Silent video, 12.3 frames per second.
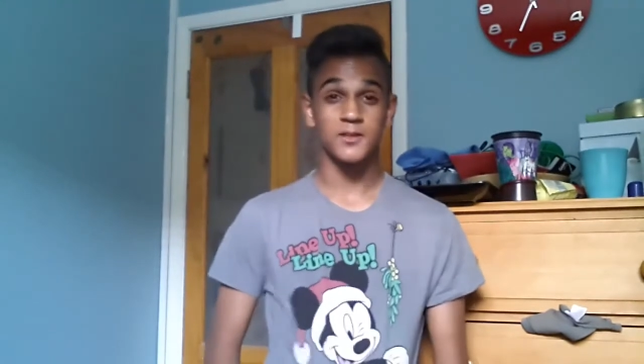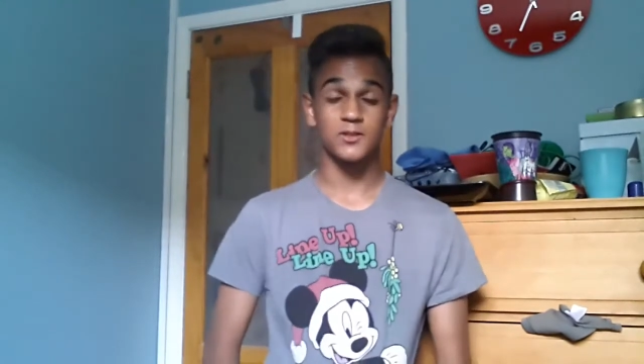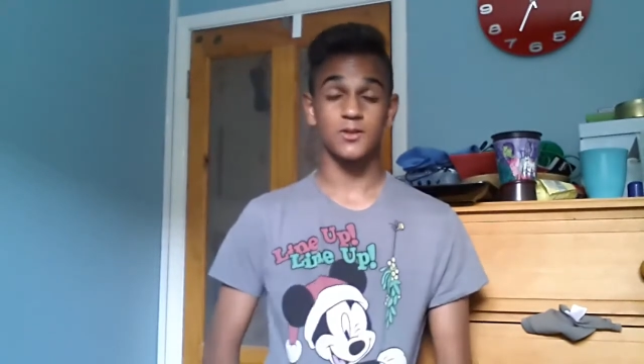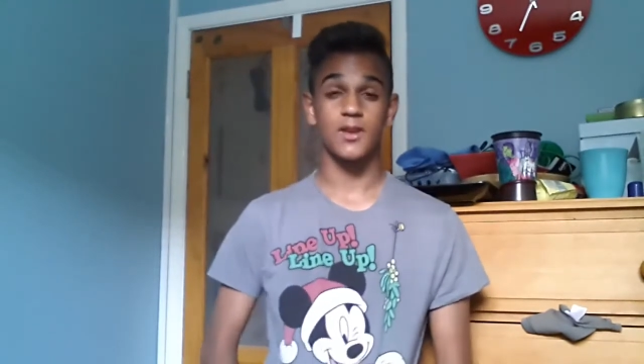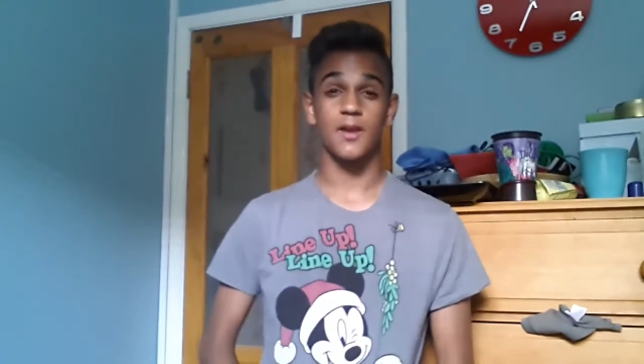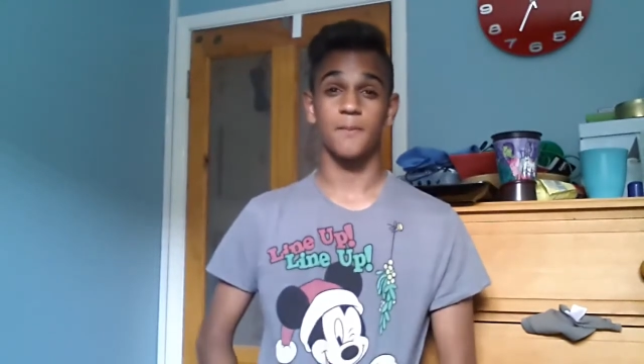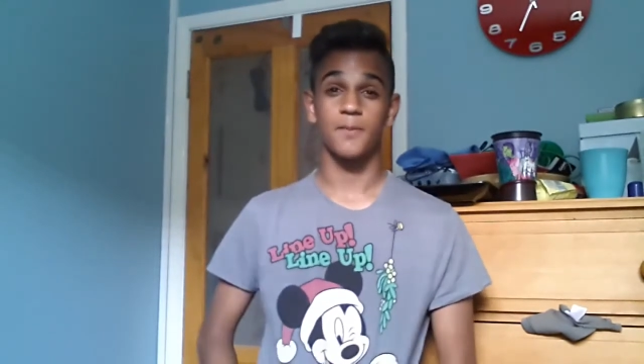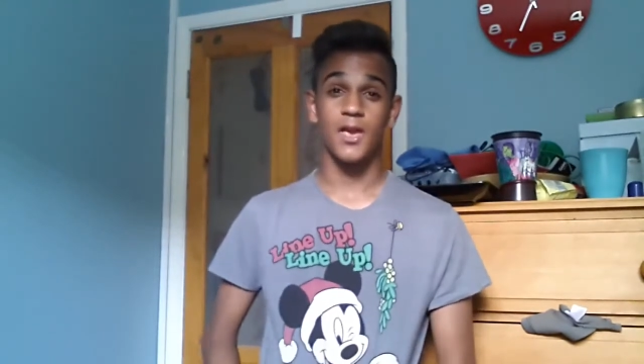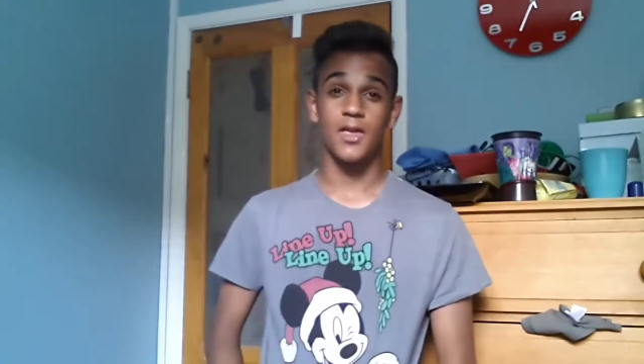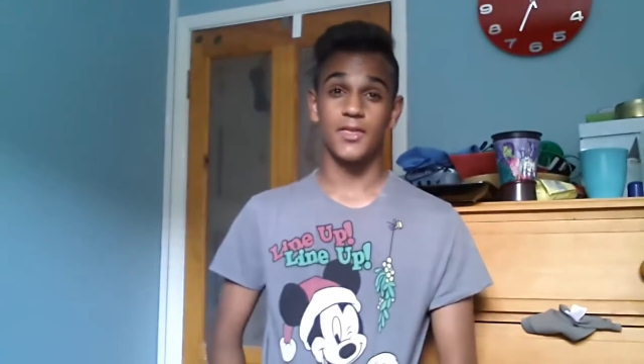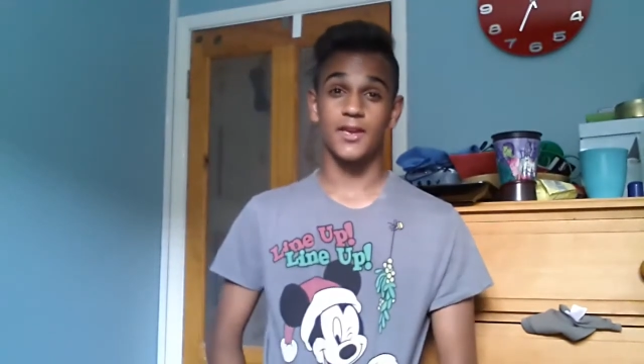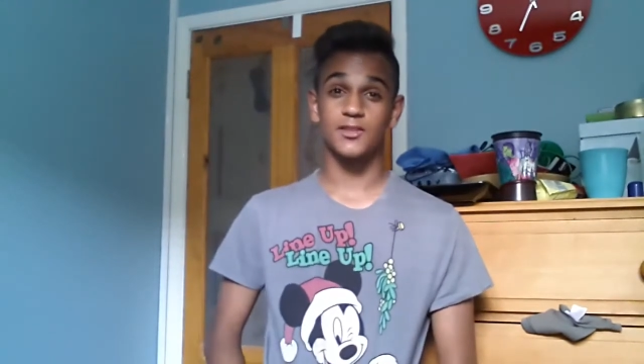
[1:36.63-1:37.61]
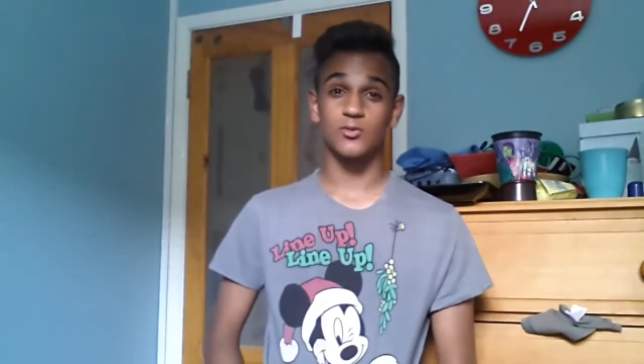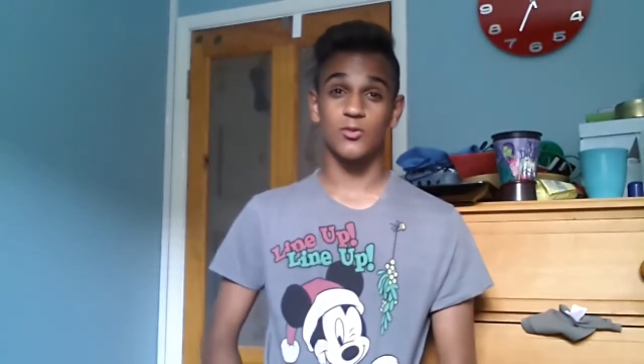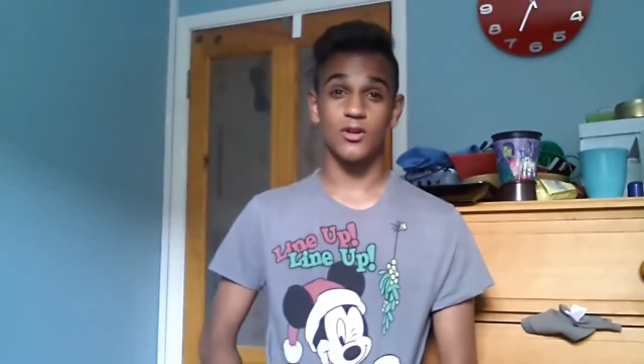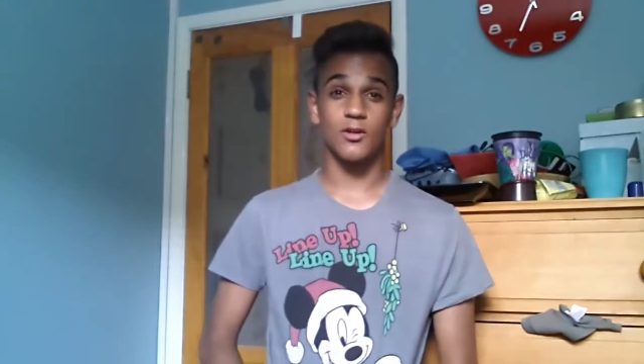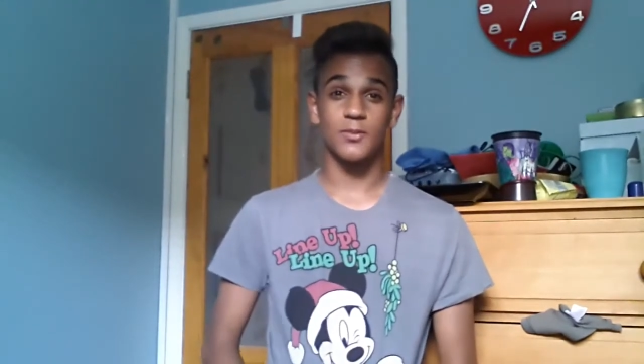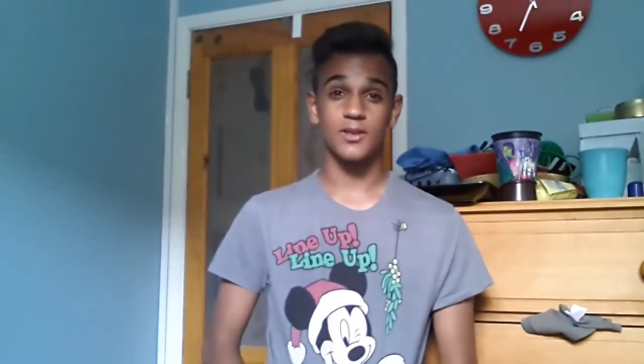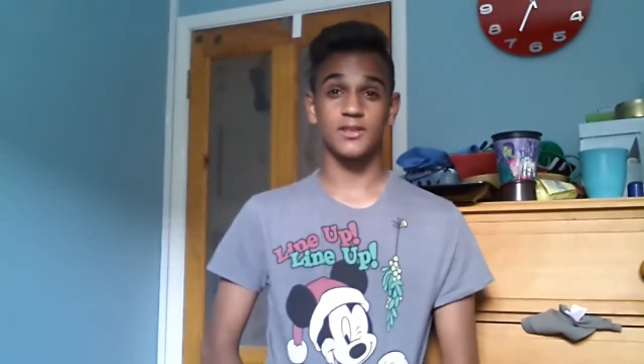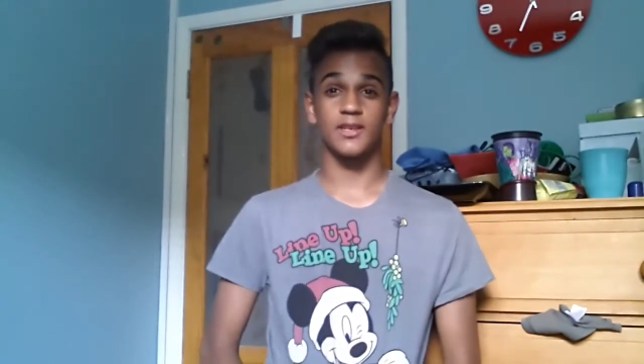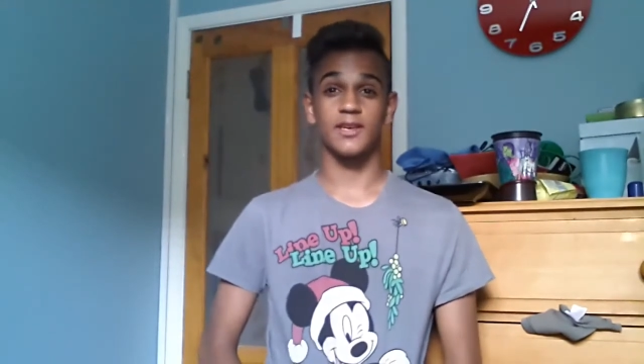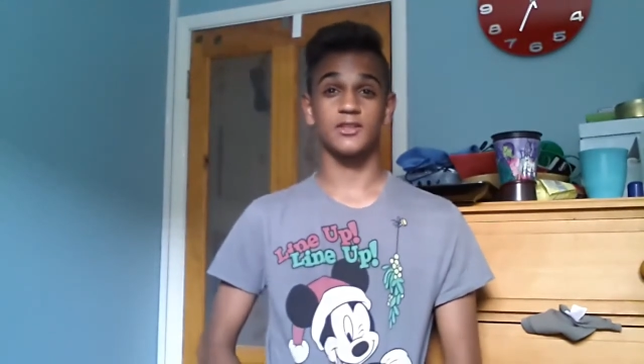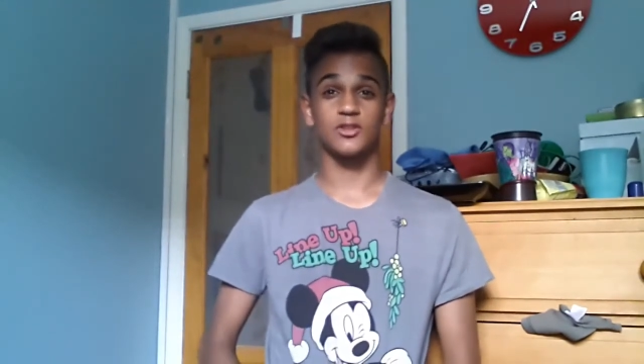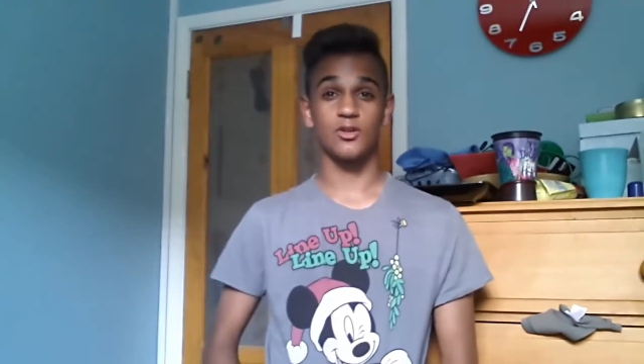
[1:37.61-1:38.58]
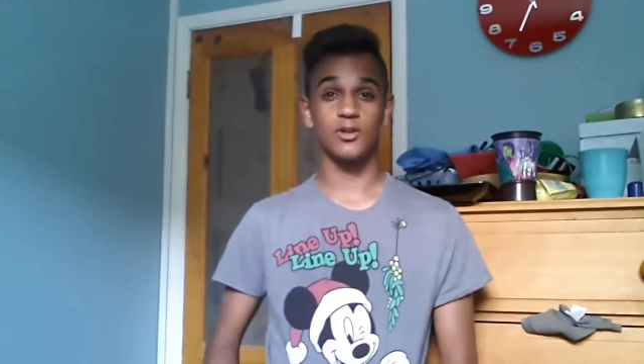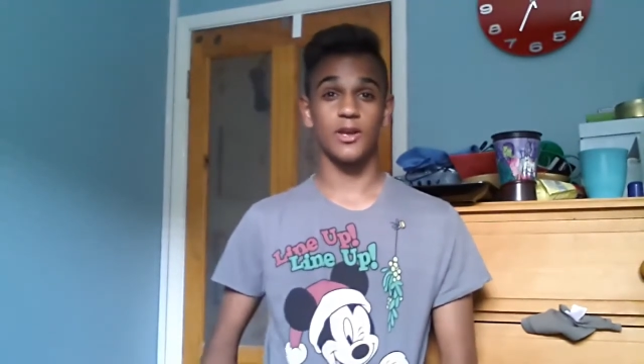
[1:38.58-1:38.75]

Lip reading: So yeah, that's what Amir Takes On.